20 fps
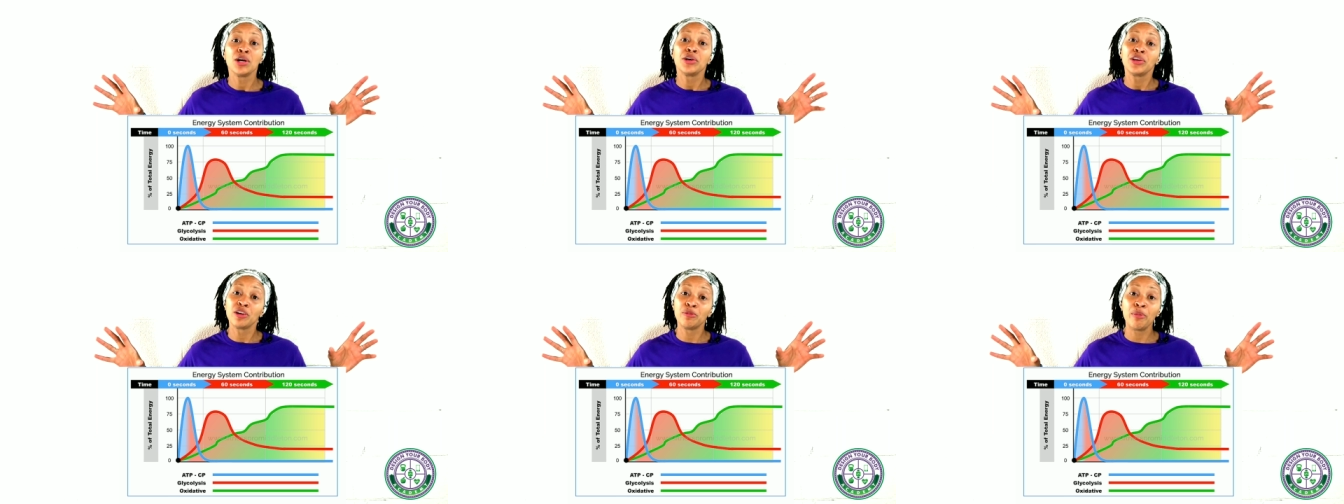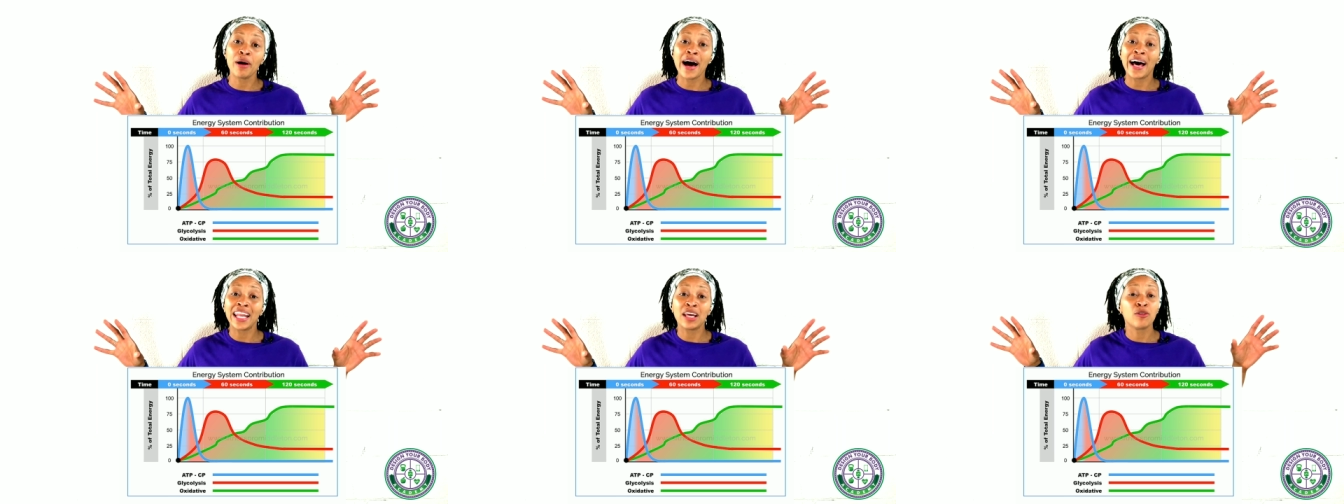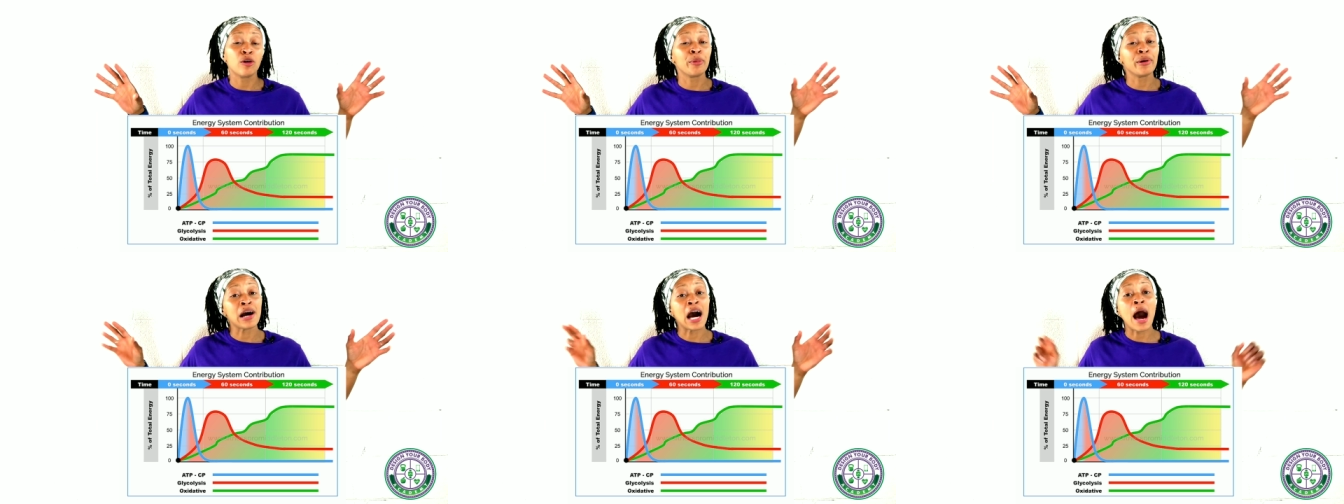your body
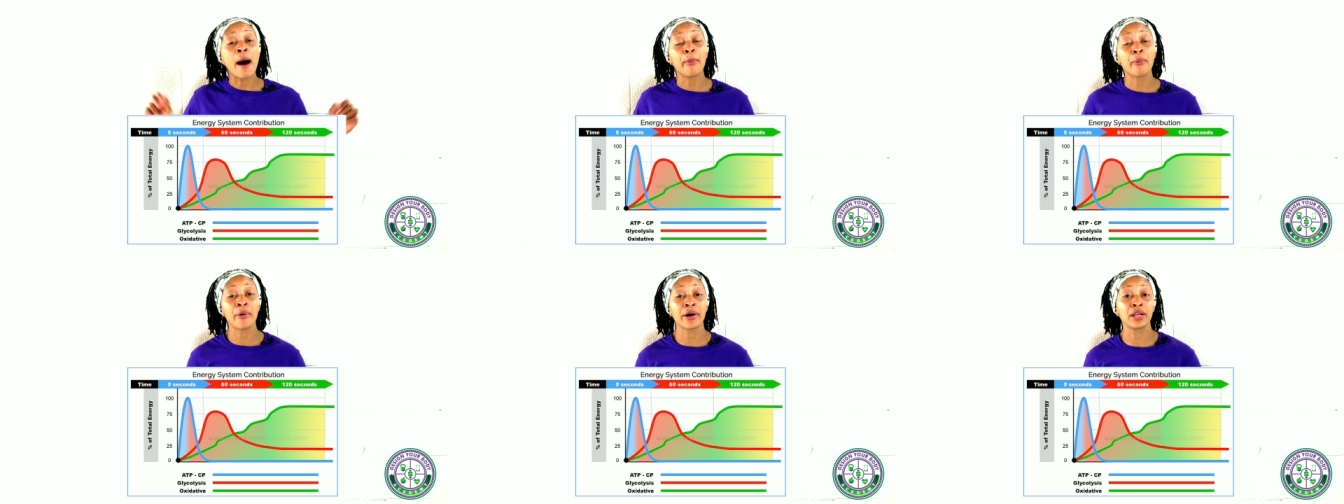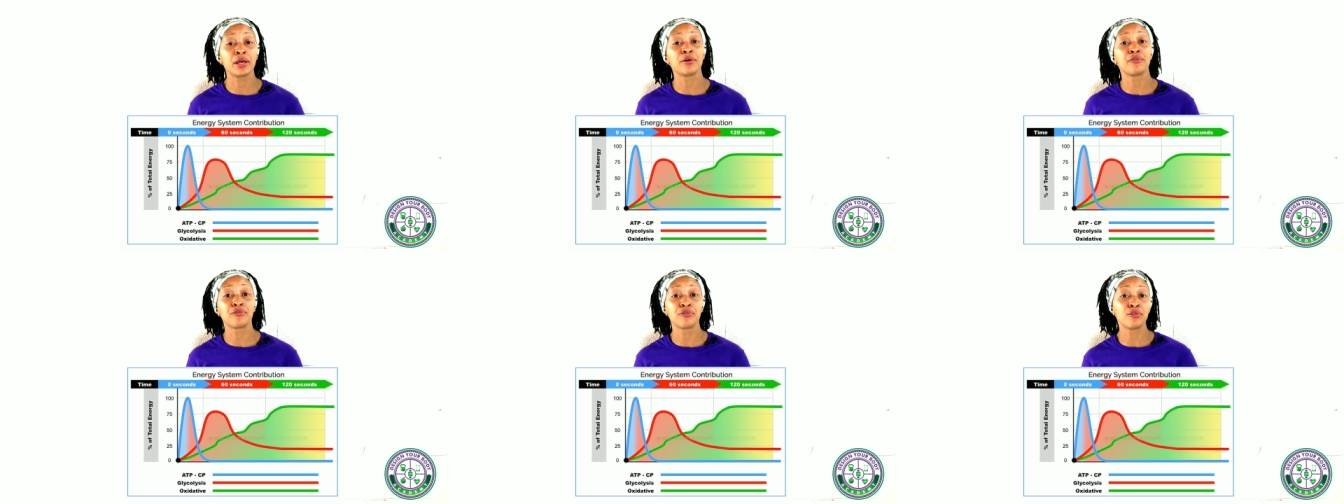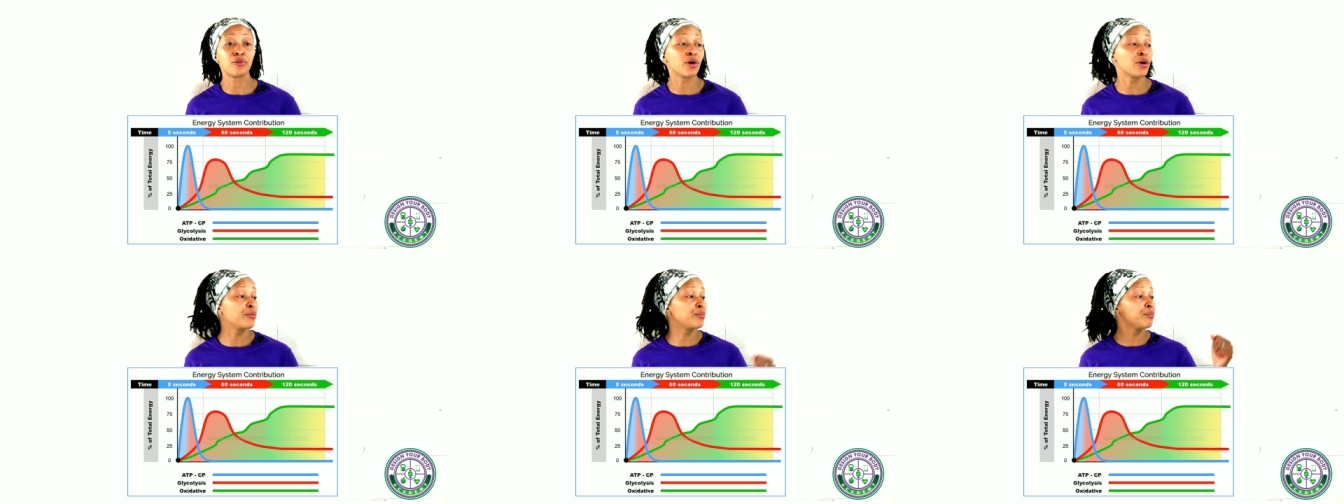will be operating
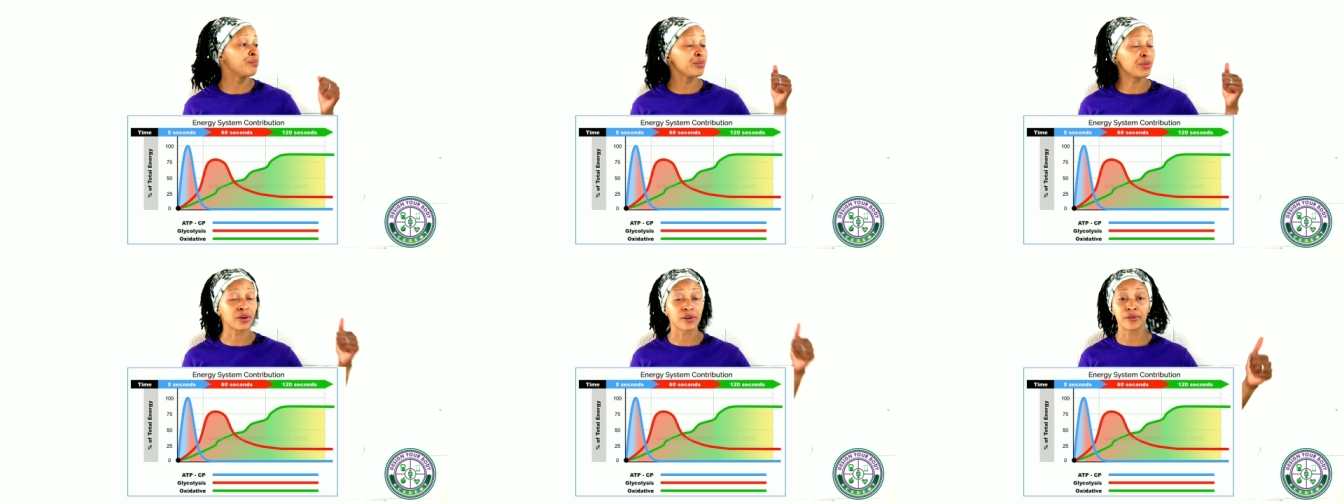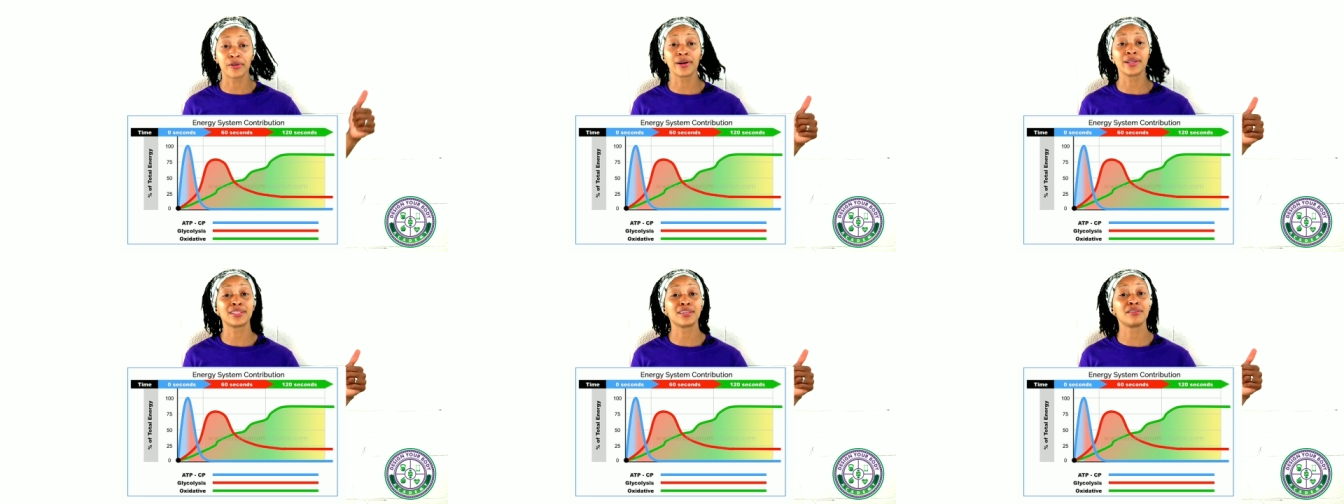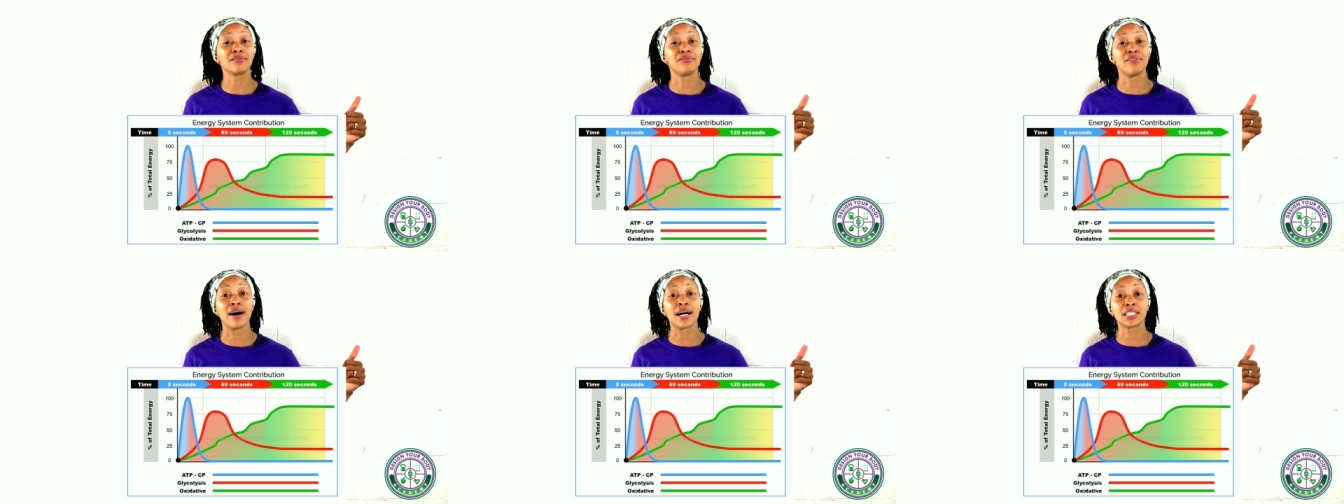for the
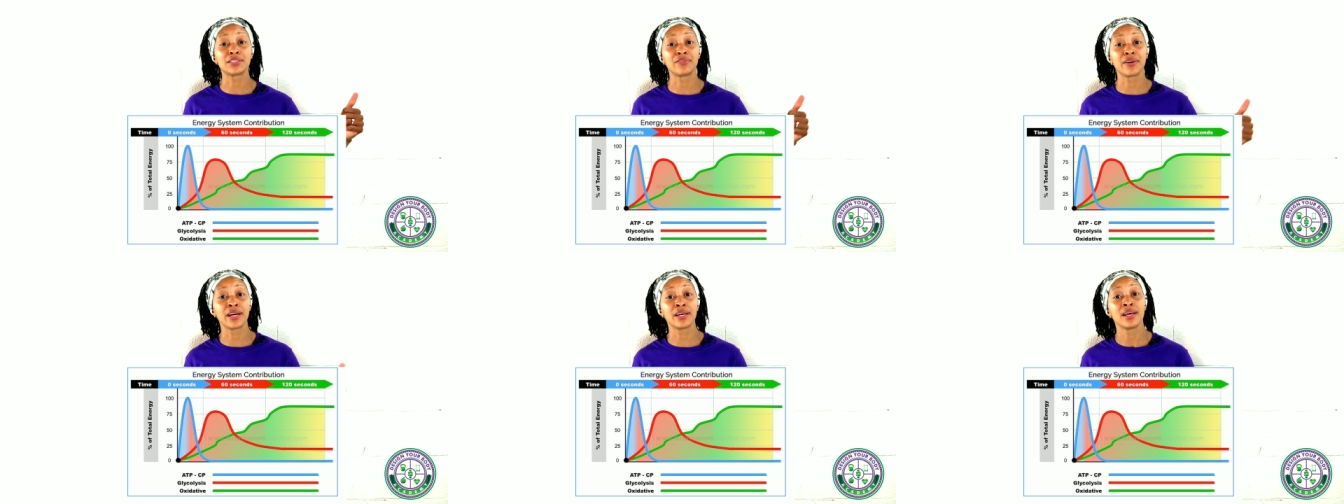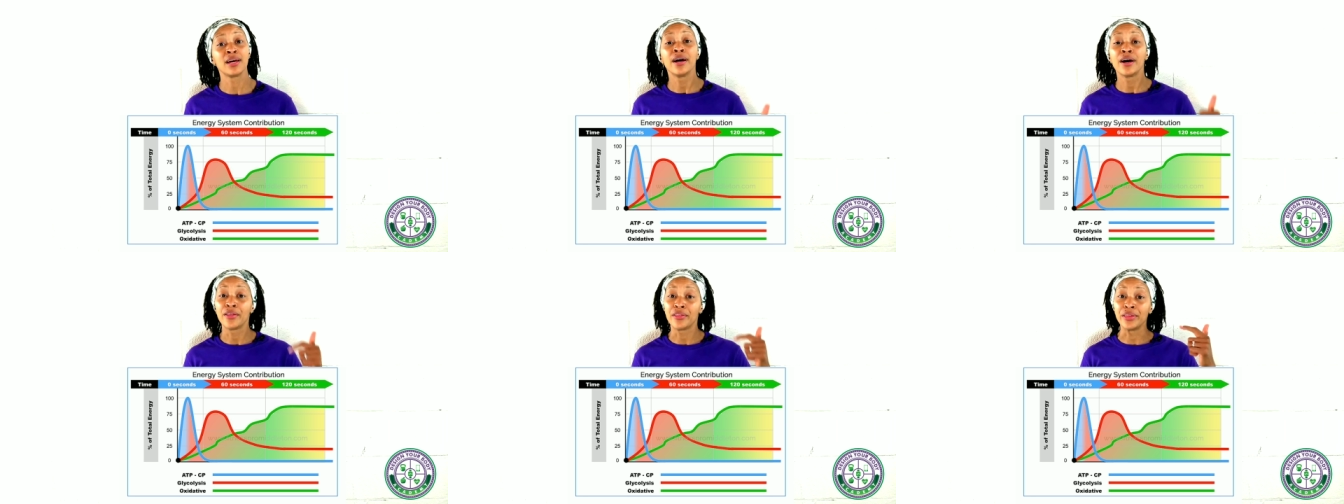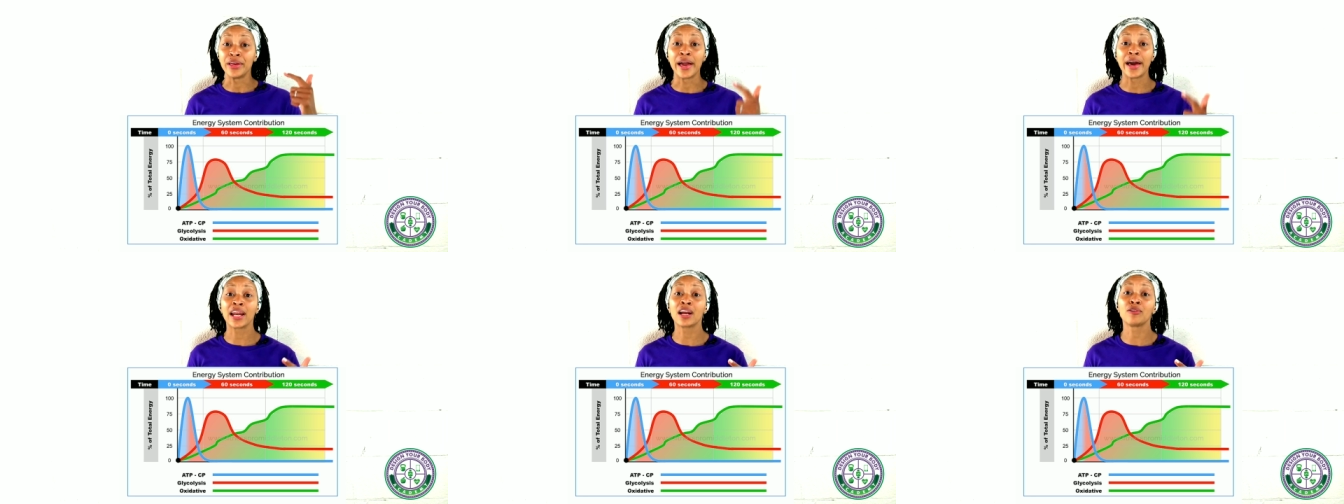creatine phosphate,
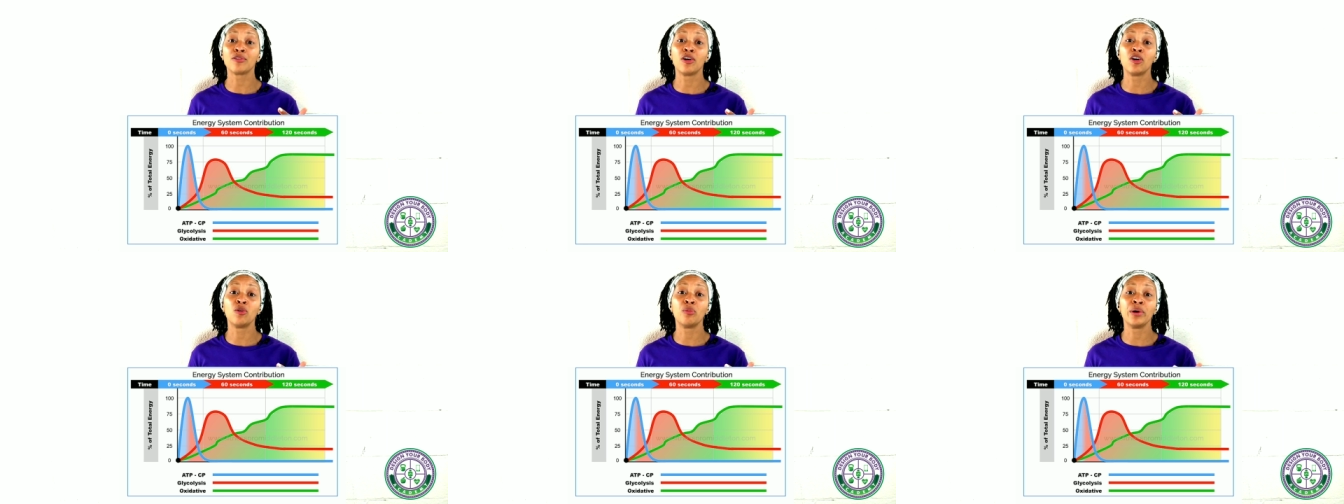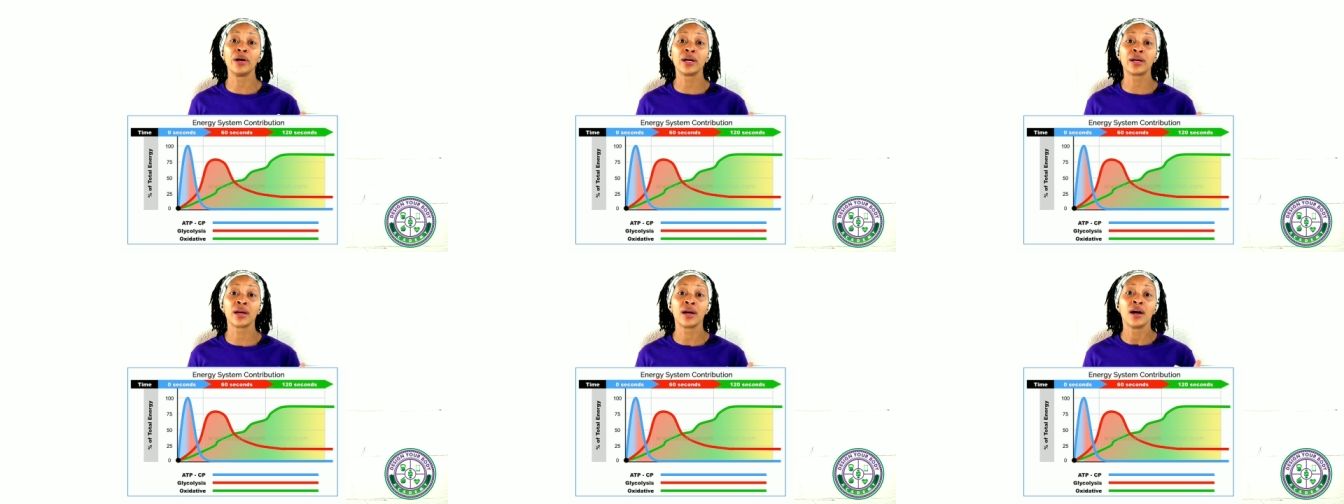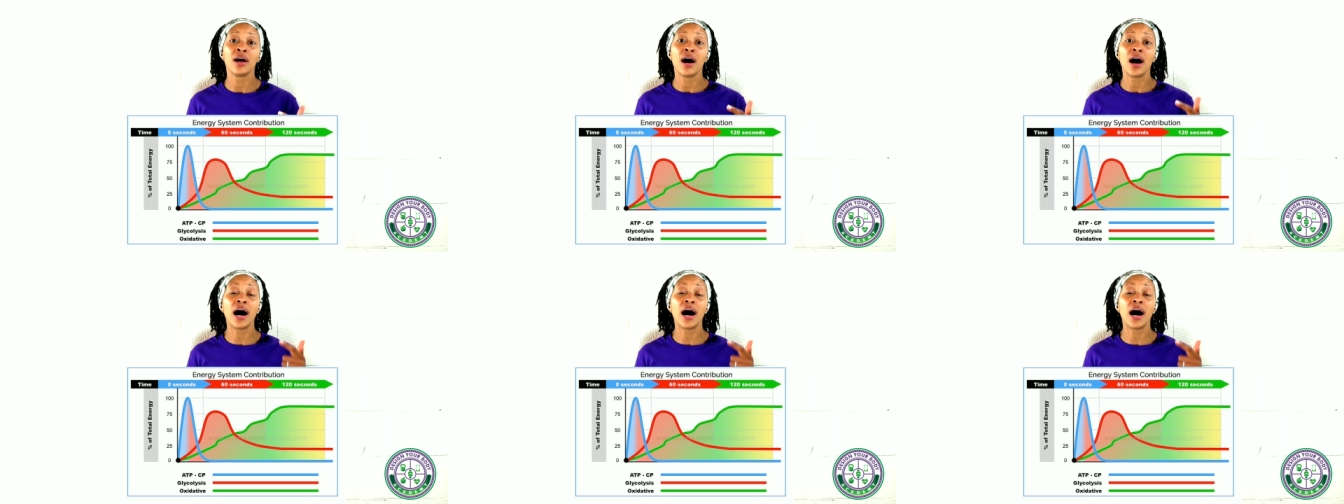the anaerobic,